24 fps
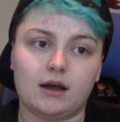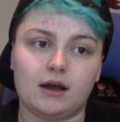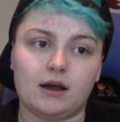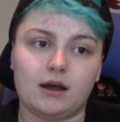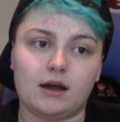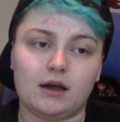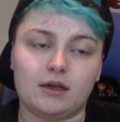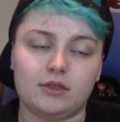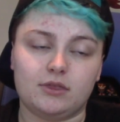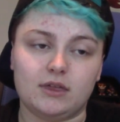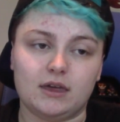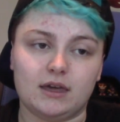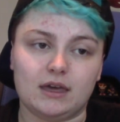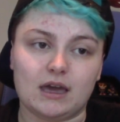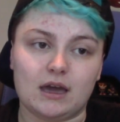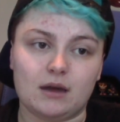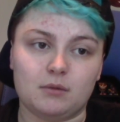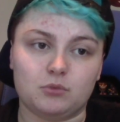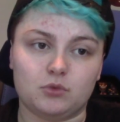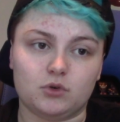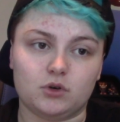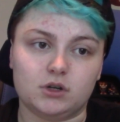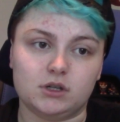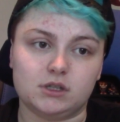I think
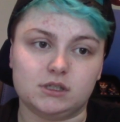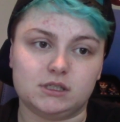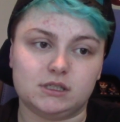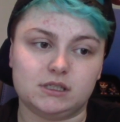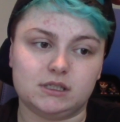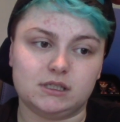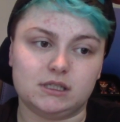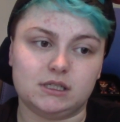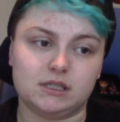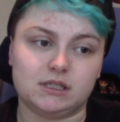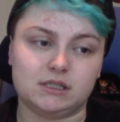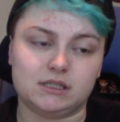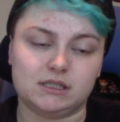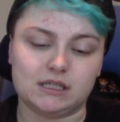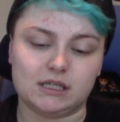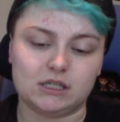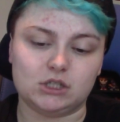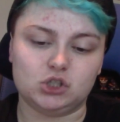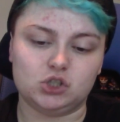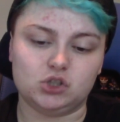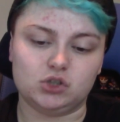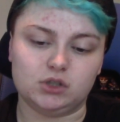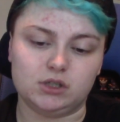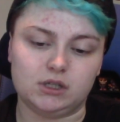Emra is
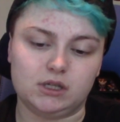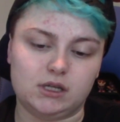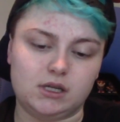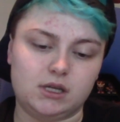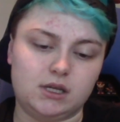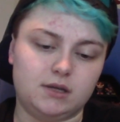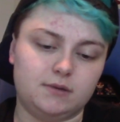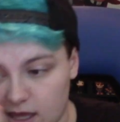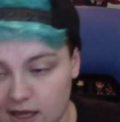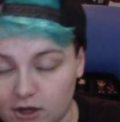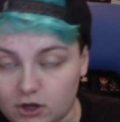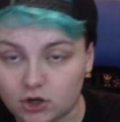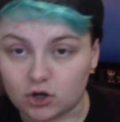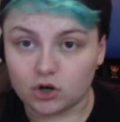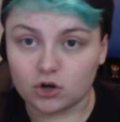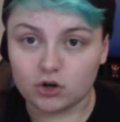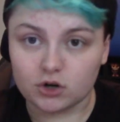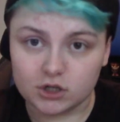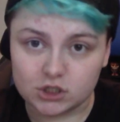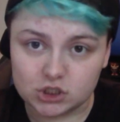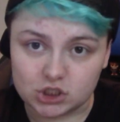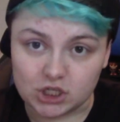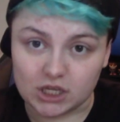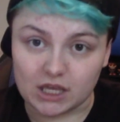essentially
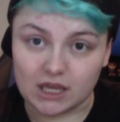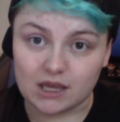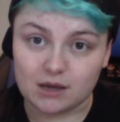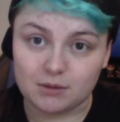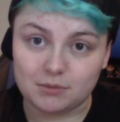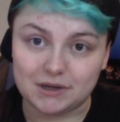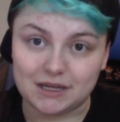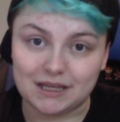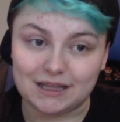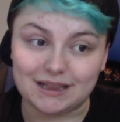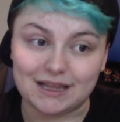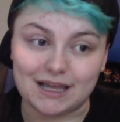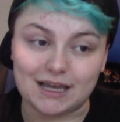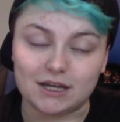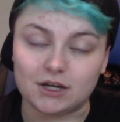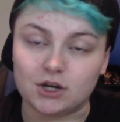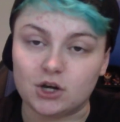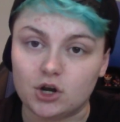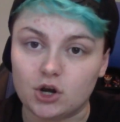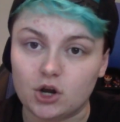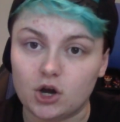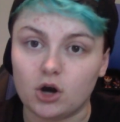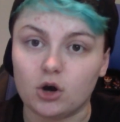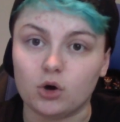encouraging Amity, like,
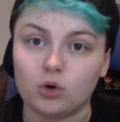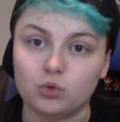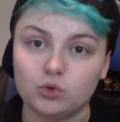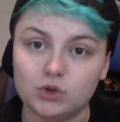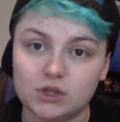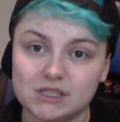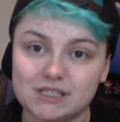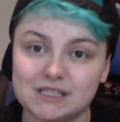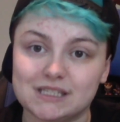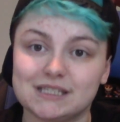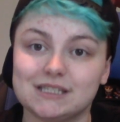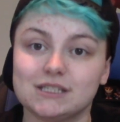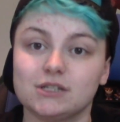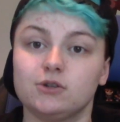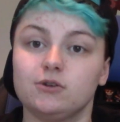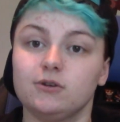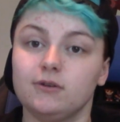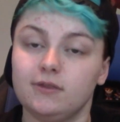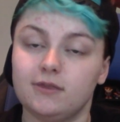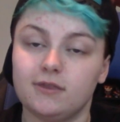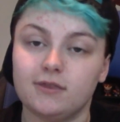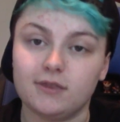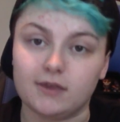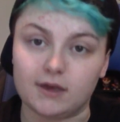no, this is a
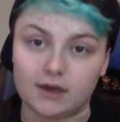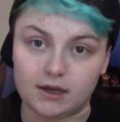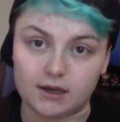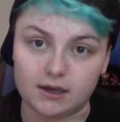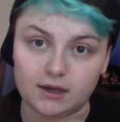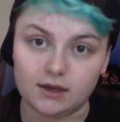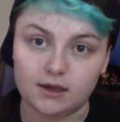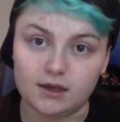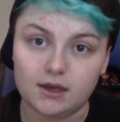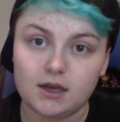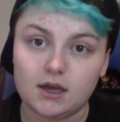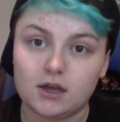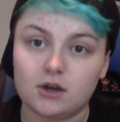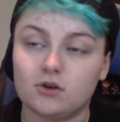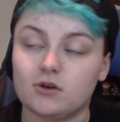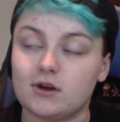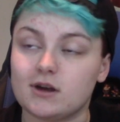good thing. You're